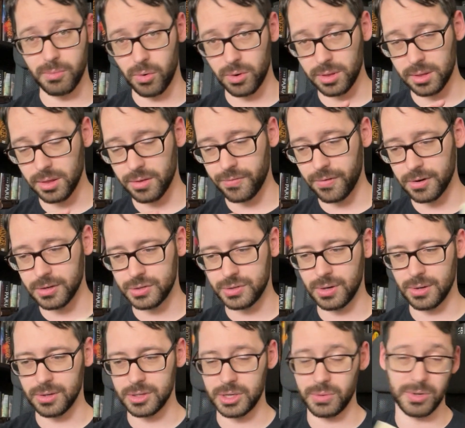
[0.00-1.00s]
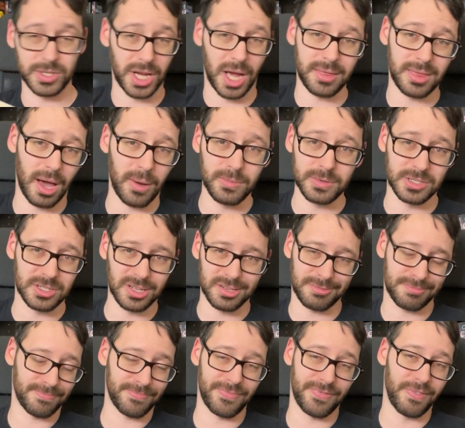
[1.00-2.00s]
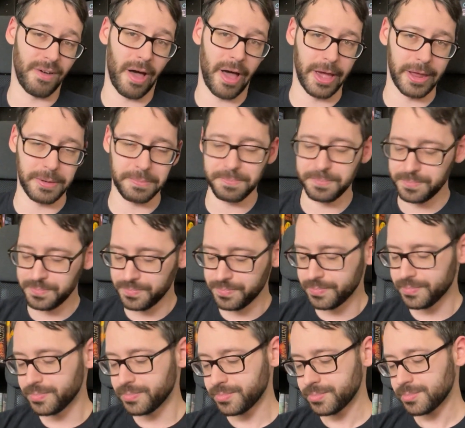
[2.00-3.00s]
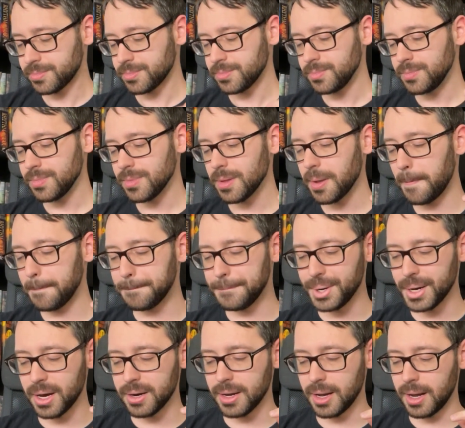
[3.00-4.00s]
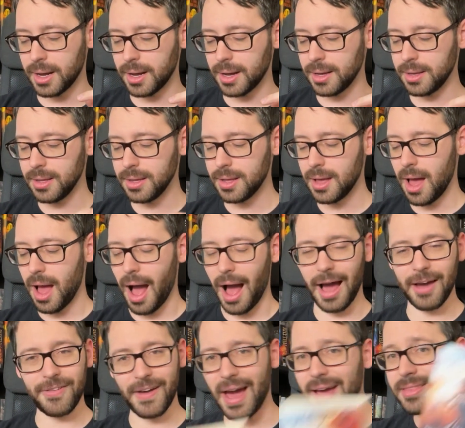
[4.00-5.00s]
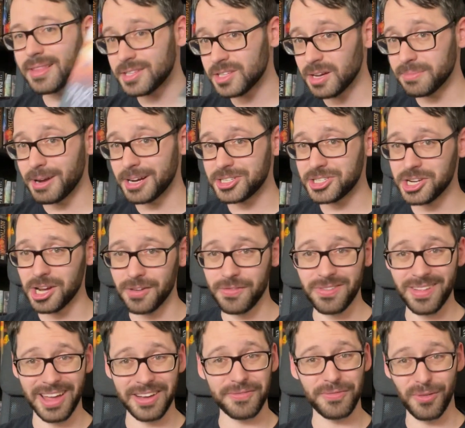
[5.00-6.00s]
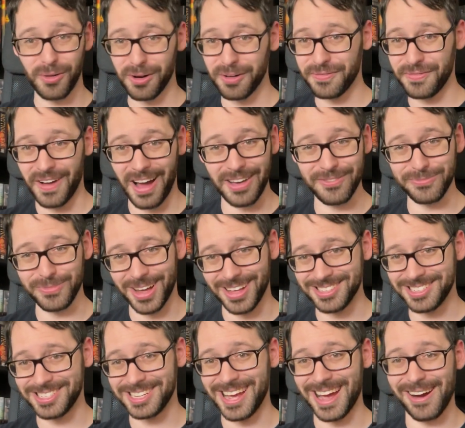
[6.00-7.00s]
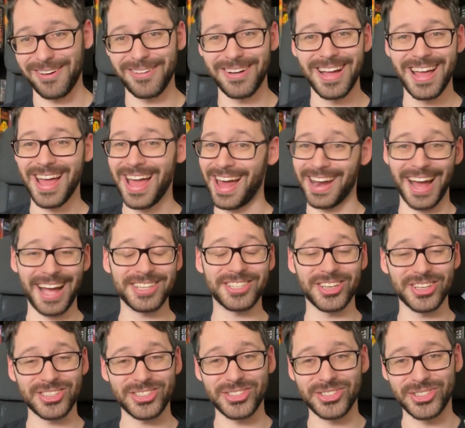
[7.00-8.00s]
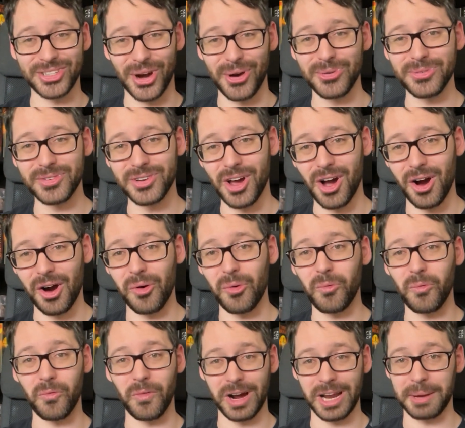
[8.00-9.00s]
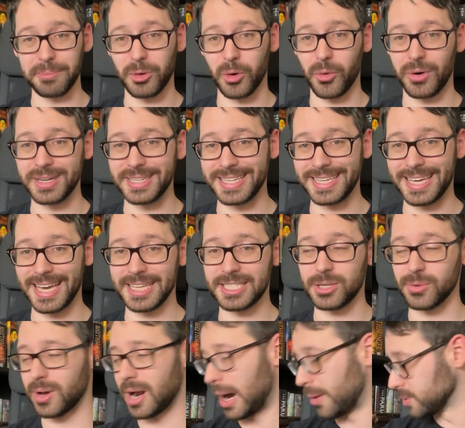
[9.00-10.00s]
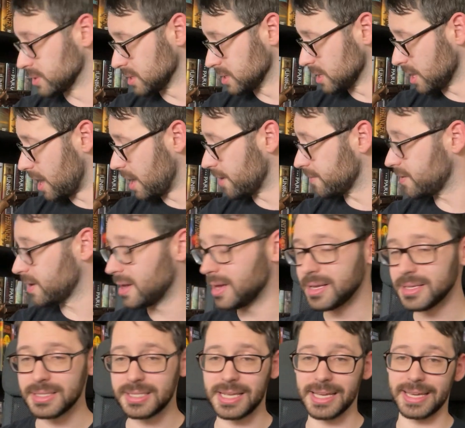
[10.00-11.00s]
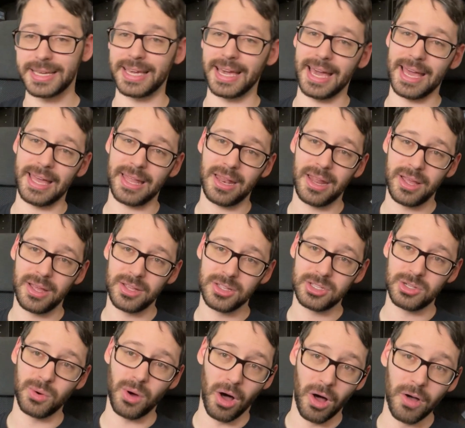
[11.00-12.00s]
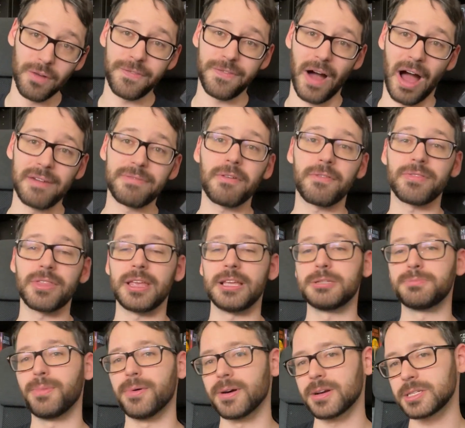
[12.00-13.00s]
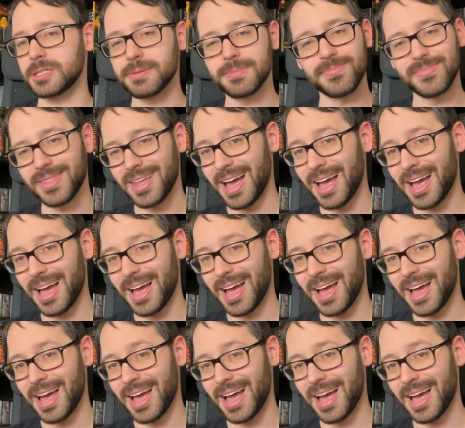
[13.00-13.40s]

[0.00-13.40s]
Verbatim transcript: more than the first trilogy, which I thought was just fine. But uh, I've had this on my shelf for, like, four or five months now. And I just don't know when I'm going to get to it. I would love to get to all five of these books.